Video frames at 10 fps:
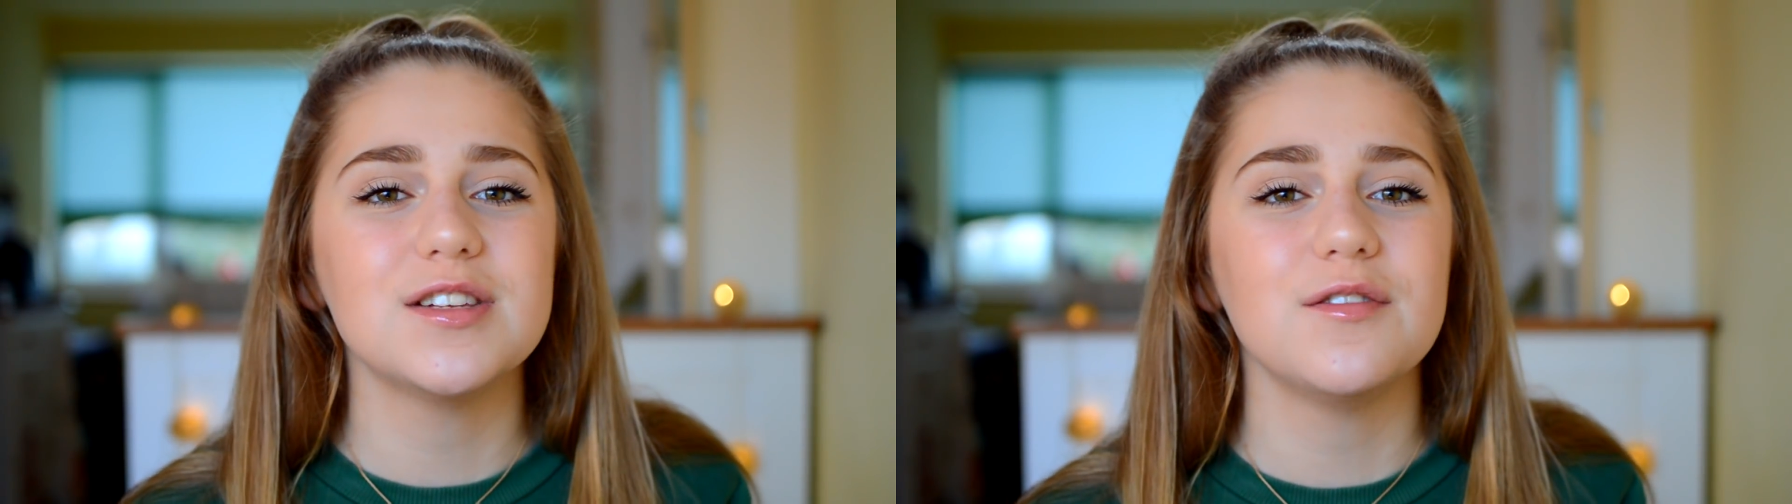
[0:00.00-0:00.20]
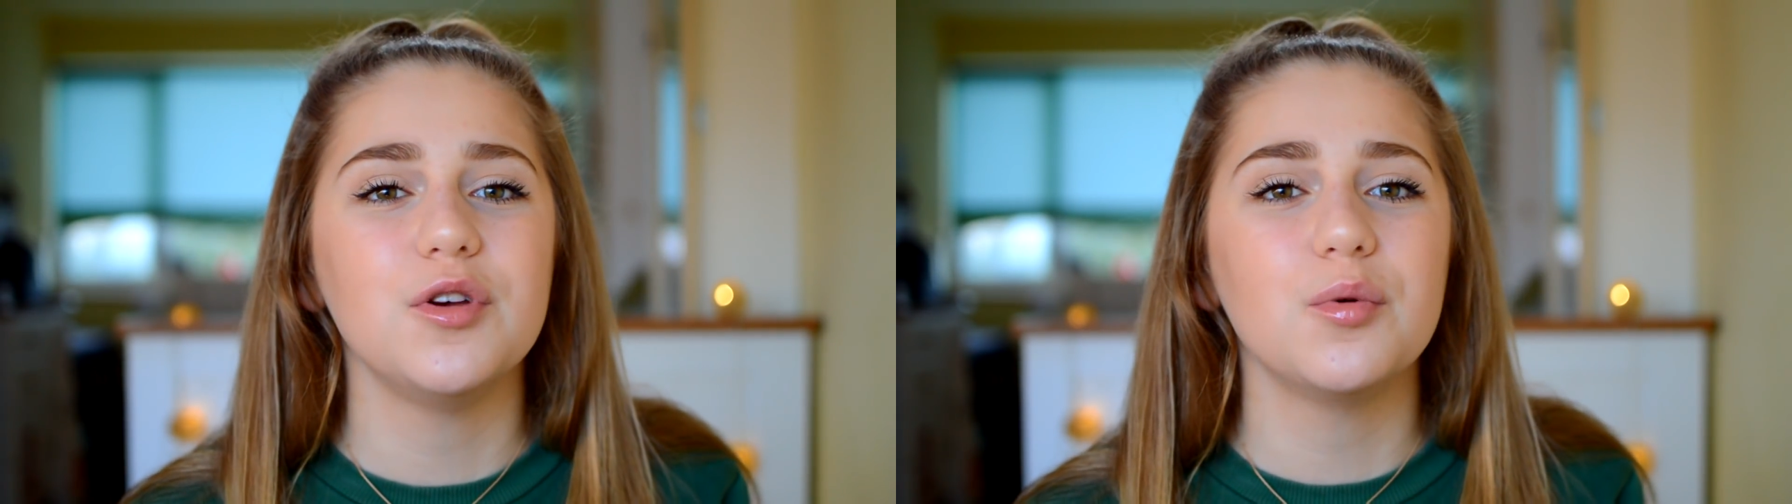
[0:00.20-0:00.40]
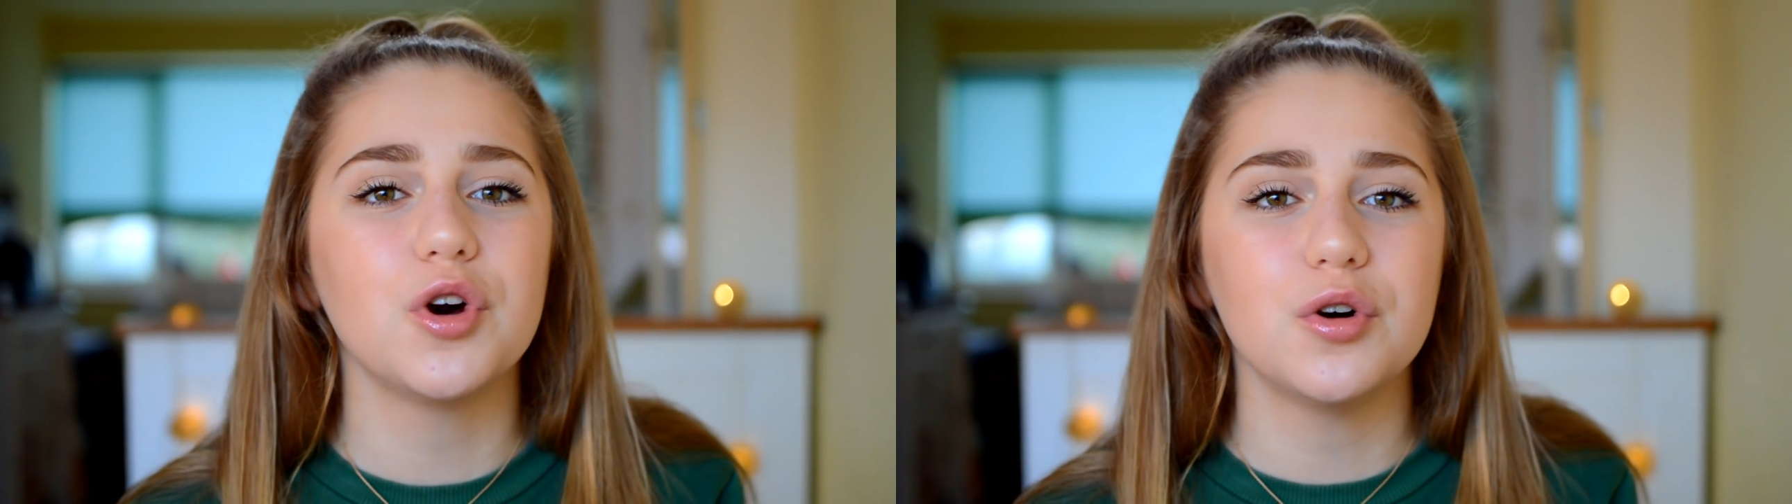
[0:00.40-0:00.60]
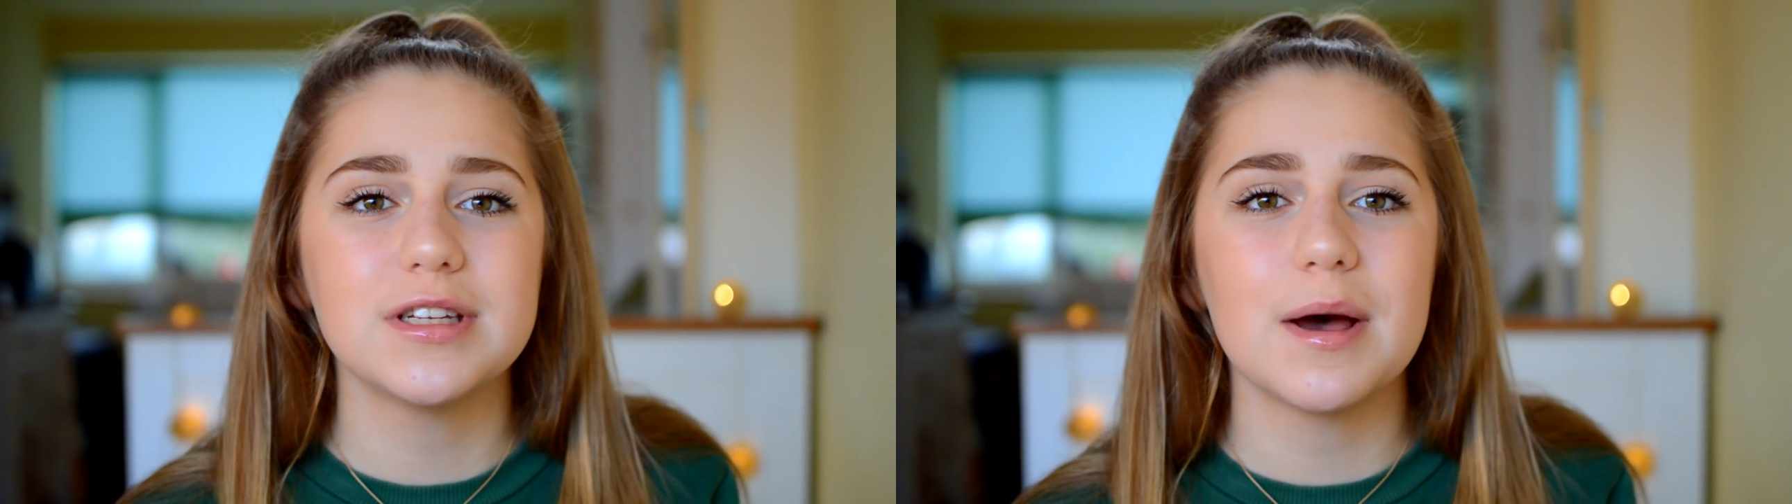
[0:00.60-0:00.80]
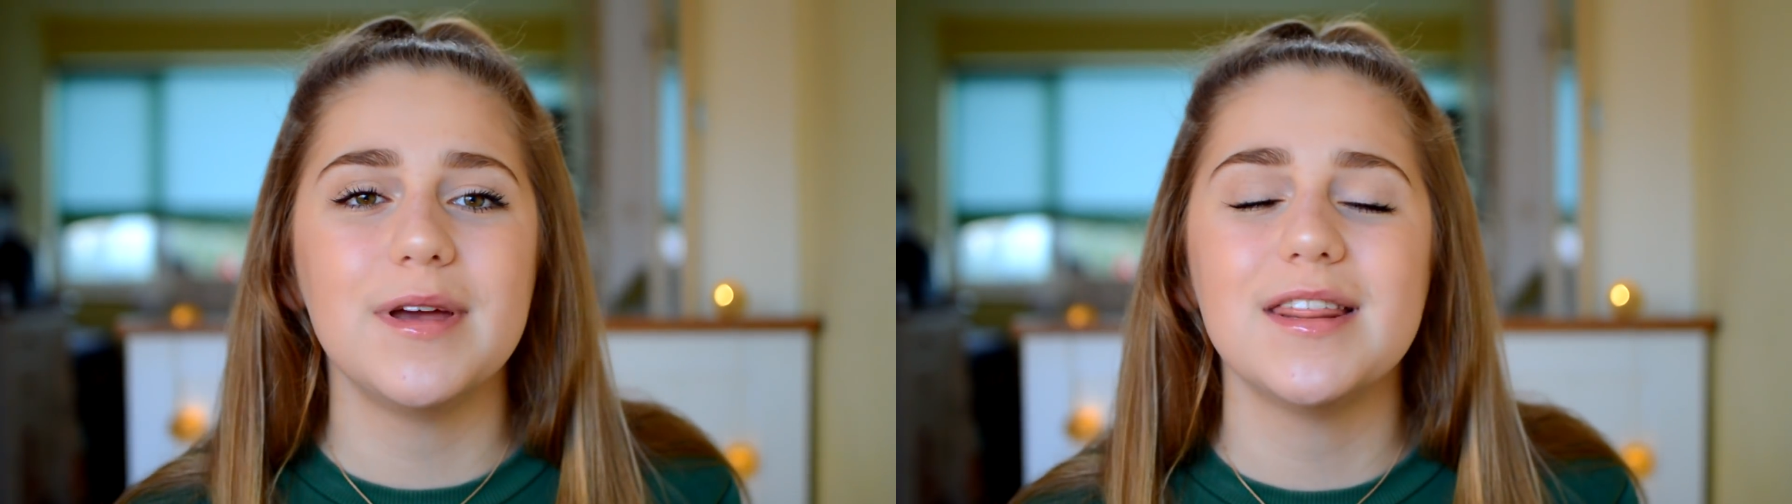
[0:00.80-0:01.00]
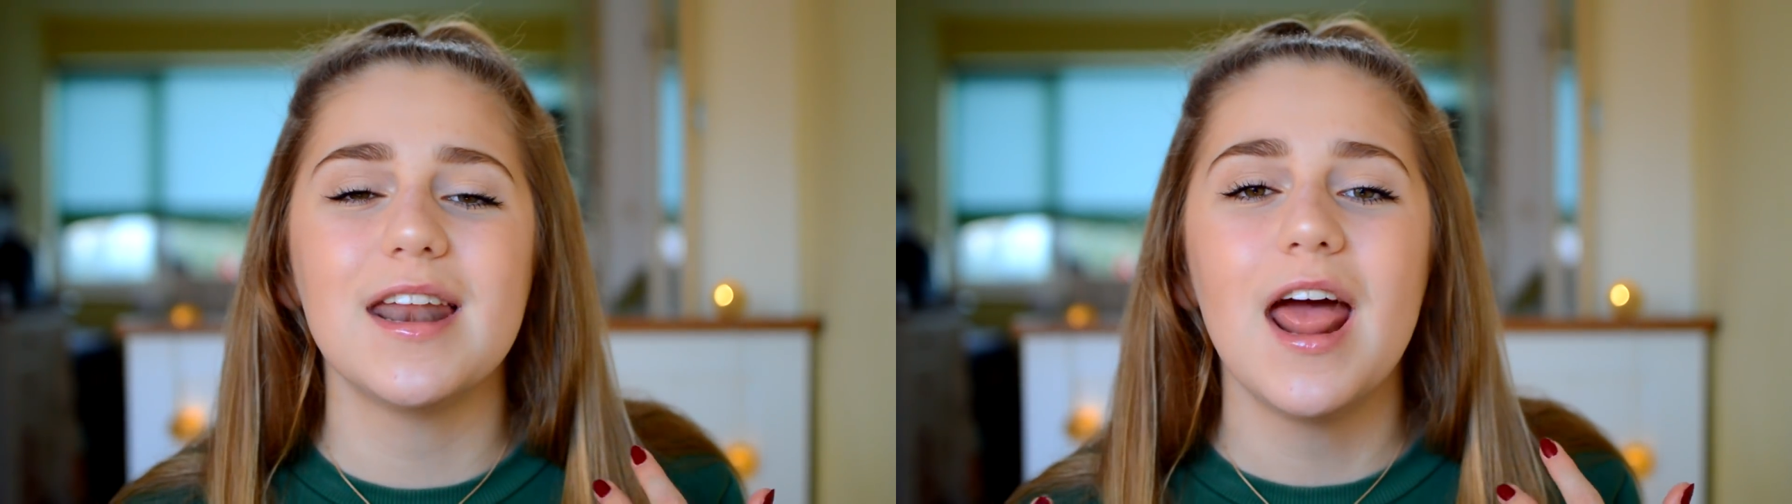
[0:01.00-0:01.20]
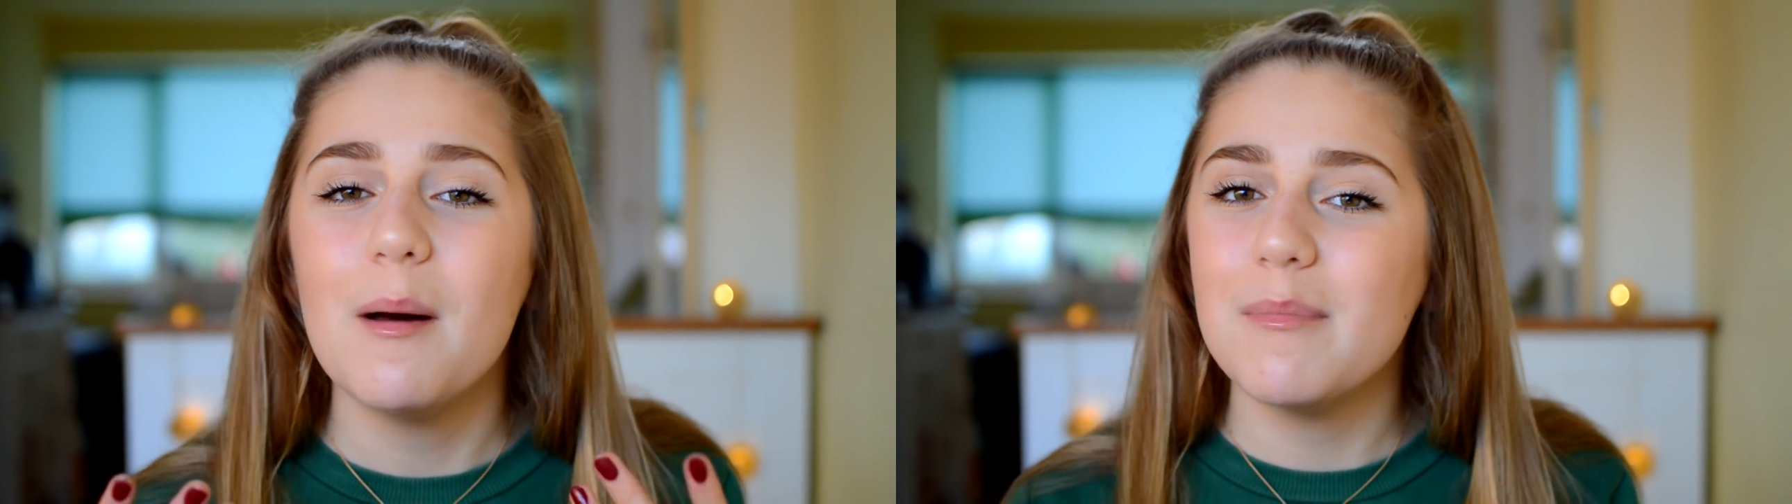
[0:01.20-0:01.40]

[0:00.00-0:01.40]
So if you want to contact me, then